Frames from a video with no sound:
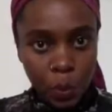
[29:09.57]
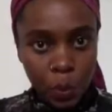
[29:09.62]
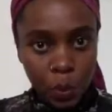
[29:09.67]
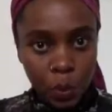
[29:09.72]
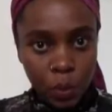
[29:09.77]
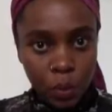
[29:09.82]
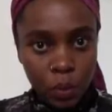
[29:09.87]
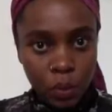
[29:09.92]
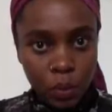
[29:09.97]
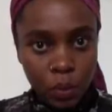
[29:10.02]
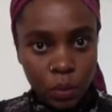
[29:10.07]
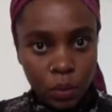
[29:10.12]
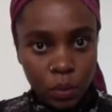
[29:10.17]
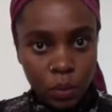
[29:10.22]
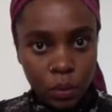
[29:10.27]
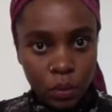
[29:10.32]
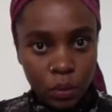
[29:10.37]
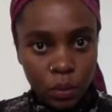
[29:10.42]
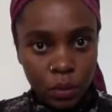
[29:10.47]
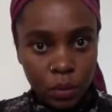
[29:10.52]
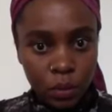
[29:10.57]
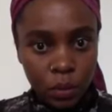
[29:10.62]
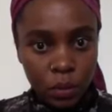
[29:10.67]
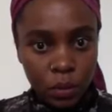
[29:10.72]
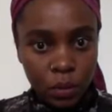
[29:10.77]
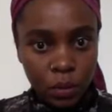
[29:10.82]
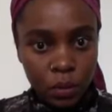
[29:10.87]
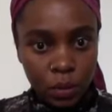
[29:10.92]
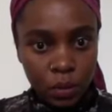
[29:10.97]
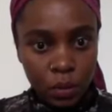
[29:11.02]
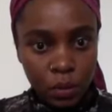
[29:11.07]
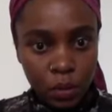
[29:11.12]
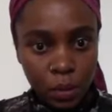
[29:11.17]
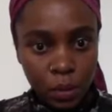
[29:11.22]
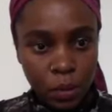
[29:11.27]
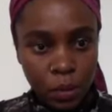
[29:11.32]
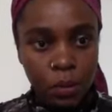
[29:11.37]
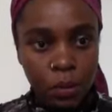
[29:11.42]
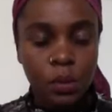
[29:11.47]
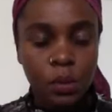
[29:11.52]

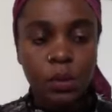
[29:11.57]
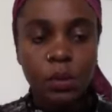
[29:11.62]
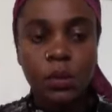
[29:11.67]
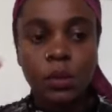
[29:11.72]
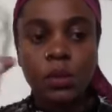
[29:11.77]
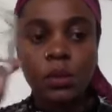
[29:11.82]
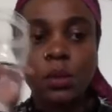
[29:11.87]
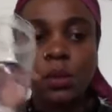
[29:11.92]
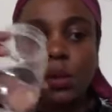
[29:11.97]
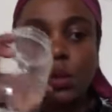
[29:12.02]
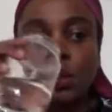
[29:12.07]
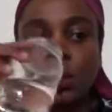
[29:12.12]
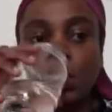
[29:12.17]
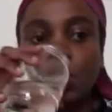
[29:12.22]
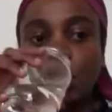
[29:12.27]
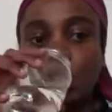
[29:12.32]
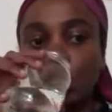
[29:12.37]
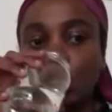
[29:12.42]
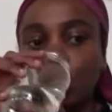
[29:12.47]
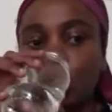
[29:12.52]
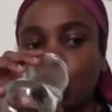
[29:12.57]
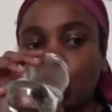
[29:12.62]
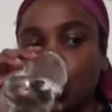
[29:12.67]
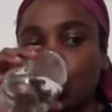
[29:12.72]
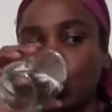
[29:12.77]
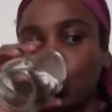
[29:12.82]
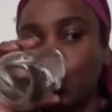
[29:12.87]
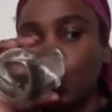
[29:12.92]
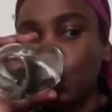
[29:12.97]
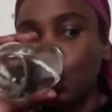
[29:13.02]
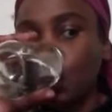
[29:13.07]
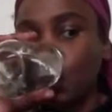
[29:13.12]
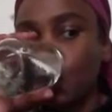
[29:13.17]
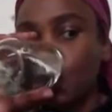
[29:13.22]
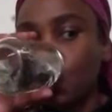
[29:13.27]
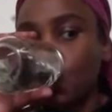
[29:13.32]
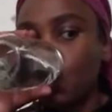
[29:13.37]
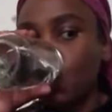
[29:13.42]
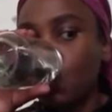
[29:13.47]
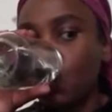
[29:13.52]

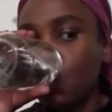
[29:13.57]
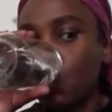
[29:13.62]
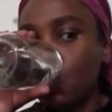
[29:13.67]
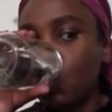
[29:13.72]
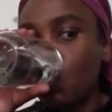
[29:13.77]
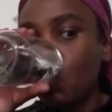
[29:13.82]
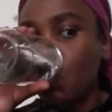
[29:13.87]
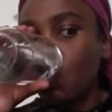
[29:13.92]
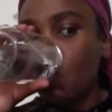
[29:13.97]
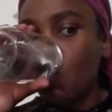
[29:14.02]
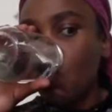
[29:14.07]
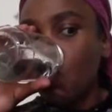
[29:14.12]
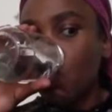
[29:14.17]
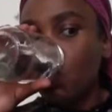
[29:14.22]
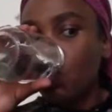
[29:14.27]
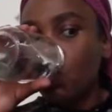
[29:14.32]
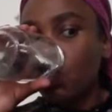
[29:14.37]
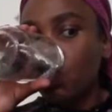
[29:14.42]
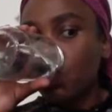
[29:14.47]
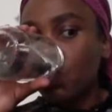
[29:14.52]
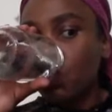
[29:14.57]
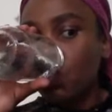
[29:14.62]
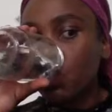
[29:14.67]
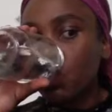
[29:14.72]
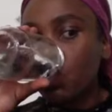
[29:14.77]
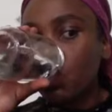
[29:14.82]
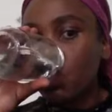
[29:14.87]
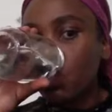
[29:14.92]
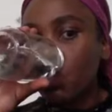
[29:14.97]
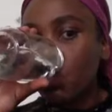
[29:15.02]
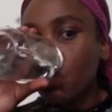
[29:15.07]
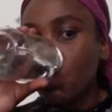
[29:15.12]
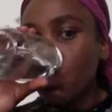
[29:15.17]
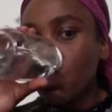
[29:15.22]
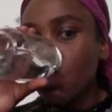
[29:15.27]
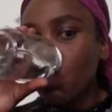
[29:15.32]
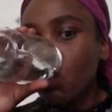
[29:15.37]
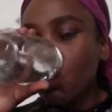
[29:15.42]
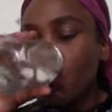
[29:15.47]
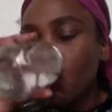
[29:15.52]

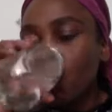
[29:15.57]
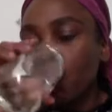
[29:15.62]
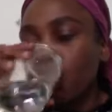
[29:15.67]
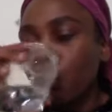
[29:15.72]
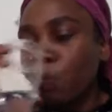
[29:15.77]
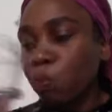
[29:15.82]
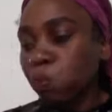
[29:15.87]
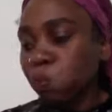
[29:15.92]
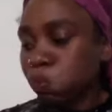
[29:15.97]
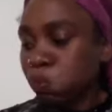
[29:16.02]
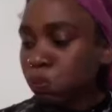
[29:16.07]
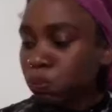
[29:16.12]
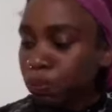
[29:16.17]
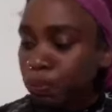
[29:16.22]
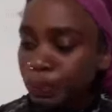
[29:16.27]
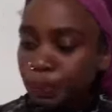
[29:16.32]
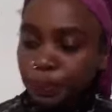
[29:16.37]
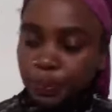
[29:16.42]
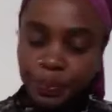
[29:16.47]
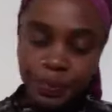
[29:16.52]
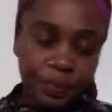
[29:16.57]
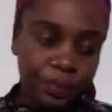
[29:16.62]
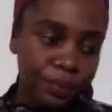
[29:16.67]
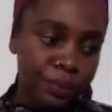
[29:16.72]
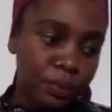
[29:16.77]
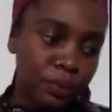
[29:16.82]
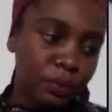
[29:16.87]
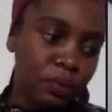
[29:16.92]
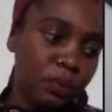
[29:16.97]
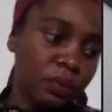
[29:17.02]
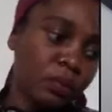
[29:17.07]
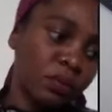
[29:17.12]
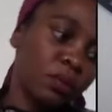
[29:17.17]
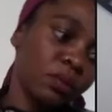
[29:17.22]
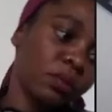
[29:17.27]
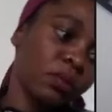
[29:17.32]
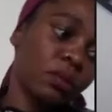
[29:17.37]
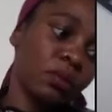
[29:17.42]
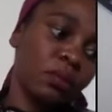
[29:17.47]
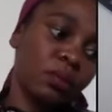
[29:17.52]
[no speech]